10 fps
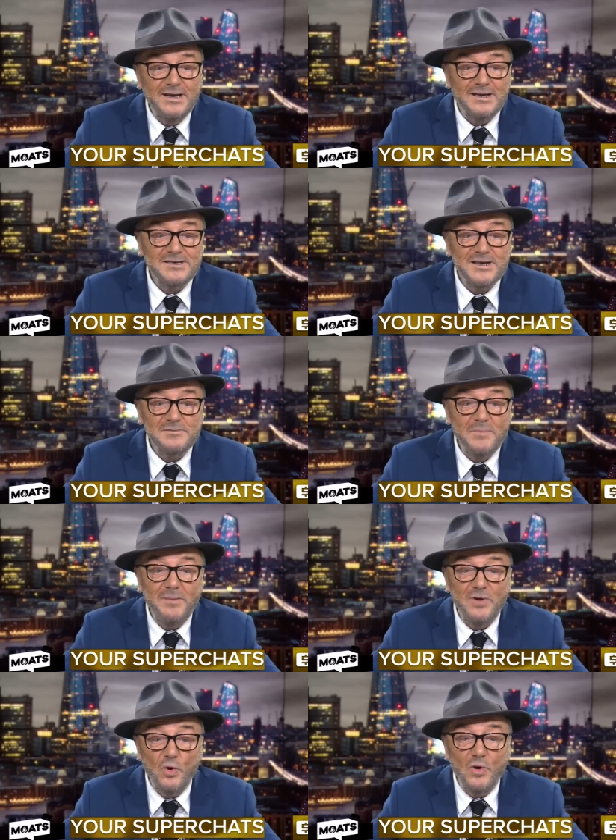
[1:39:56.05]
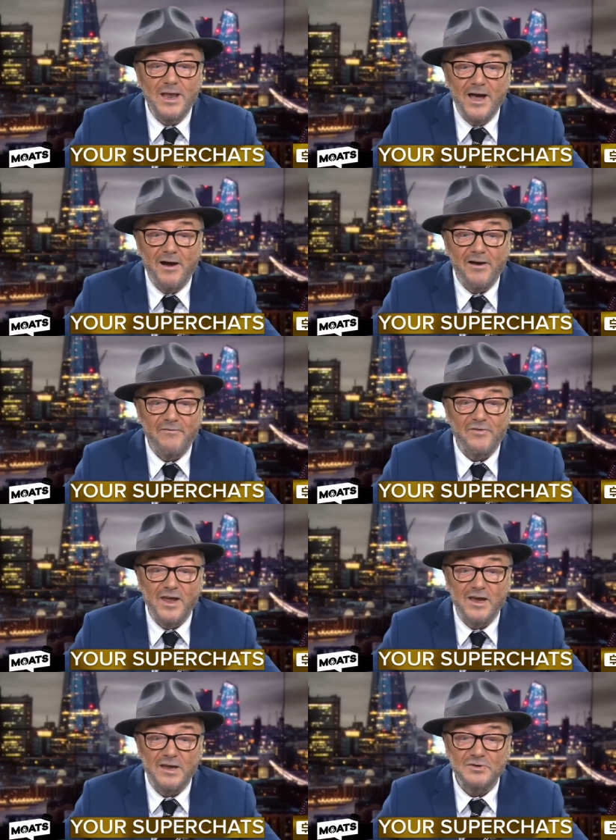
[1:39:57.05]
and says, maybe only
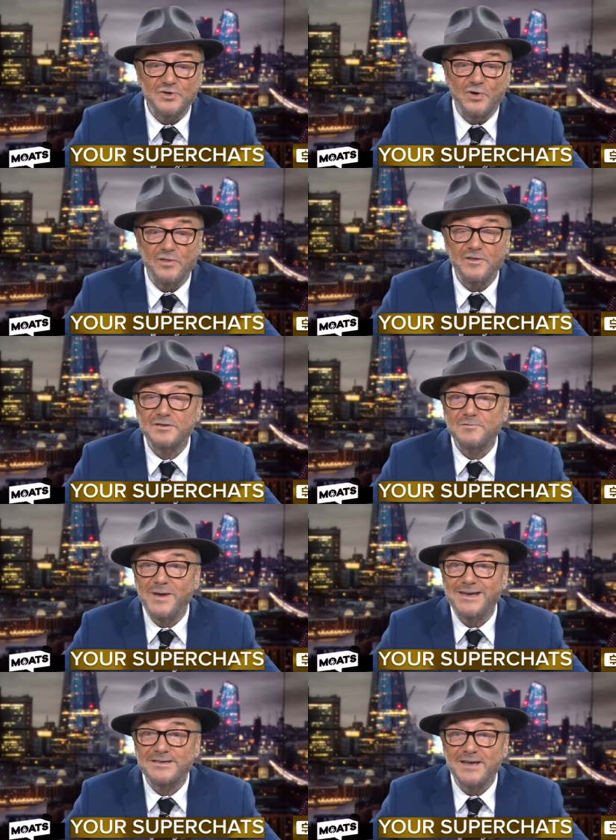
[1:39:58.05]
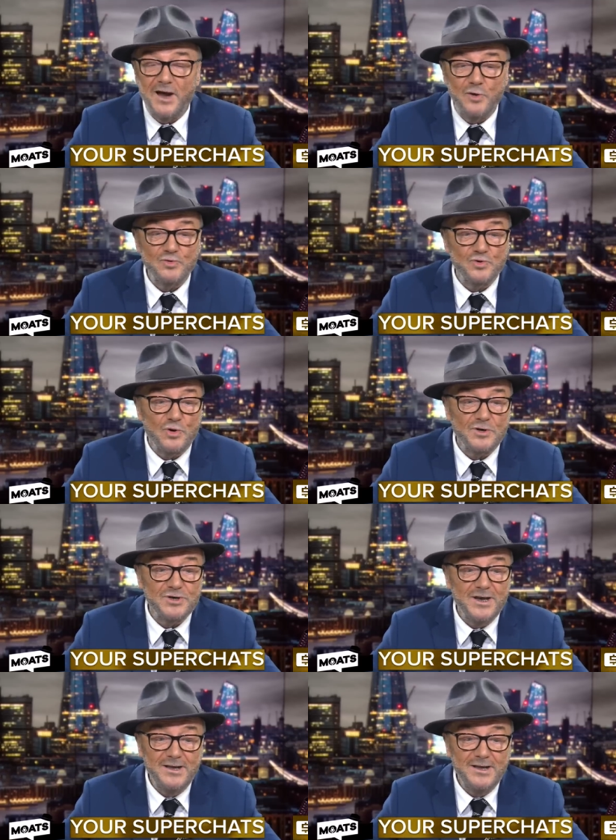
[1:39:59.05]
RFK can sort this mess out, George.